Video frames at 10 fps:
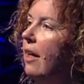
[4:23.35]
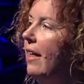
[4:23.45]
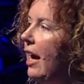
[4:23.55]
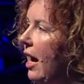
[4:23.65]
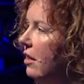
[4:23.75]

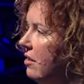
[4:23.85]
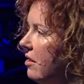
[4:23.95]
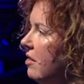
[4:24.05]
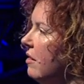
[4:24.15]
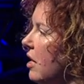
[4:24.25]
they
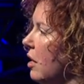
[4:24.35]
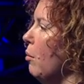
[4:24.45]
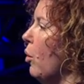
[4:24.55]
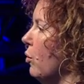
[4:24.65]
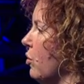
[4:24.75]
accessed the
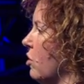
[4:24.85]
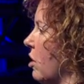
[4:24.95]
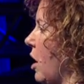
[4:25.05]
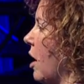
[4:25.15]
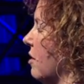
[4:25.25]
most,
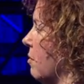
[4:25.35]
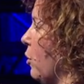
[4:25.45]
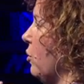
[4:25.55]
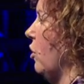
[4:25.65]
I suppose,